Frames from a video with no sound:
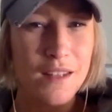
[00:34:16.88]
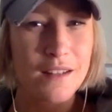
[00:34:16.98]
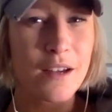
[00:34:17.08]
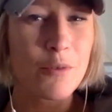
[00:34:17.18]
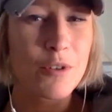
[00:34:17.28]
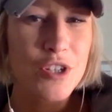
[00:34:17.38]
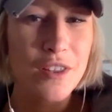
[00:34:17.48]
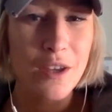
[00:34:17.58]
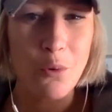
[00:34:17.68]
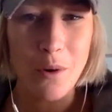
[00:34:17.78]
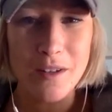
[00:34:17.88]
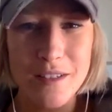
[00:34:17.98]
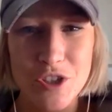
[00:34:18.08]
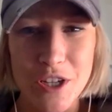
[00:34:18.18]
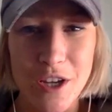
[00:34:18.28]
Now I want you to think, what
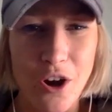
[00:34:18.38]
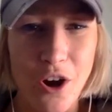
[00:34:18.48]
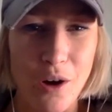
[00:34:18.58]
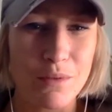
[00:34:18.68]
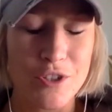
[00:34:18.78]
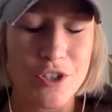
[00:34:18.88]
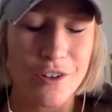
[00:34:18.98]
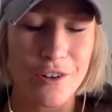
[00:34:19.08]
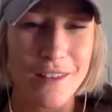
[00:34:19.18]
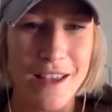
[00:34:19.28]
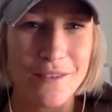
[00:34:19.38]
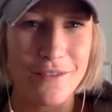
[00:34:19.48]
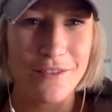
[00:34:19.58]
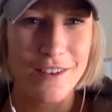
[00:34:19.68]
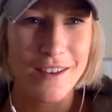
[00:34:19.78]
did she accomplish in her life?